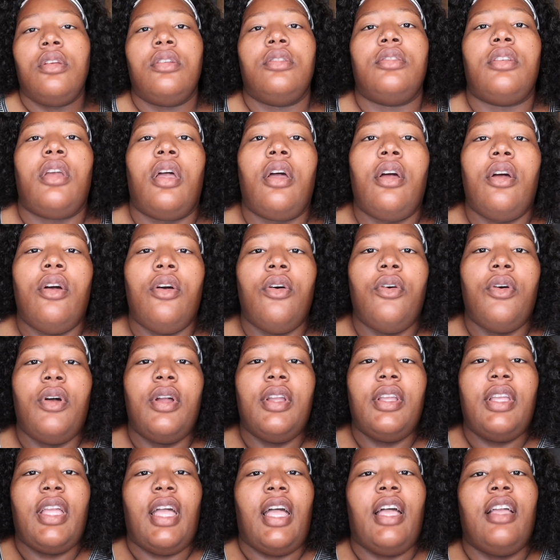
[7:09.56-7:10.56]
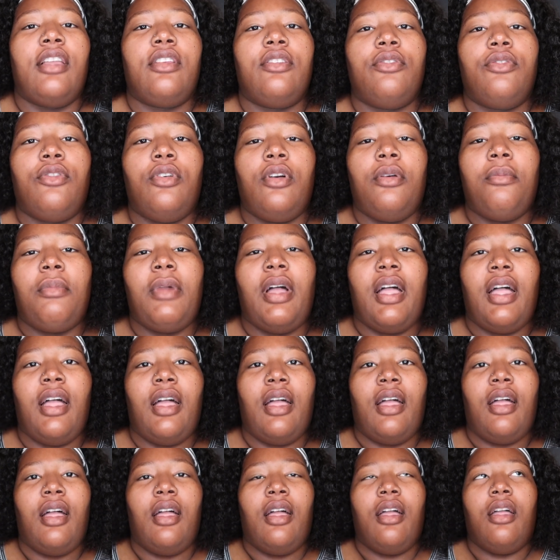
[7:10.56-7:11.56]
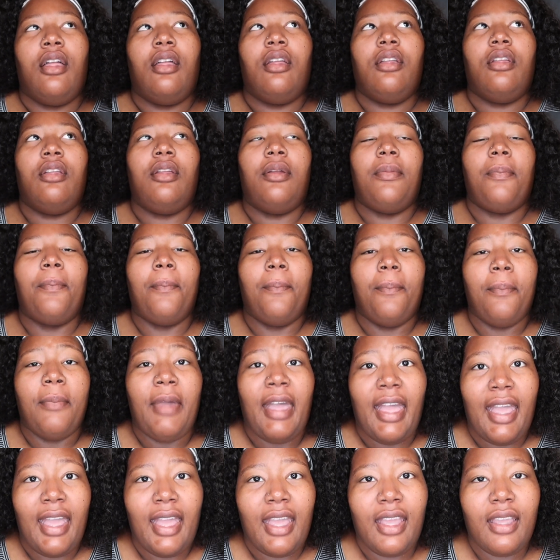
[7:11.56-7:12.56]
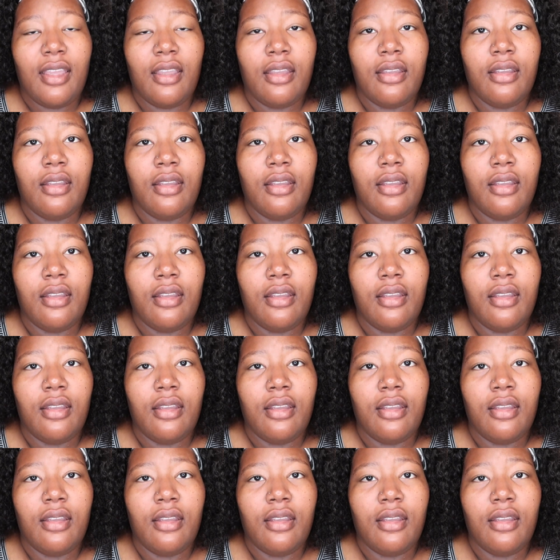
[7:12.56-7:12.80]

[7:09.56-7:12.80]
So guys, for my Mac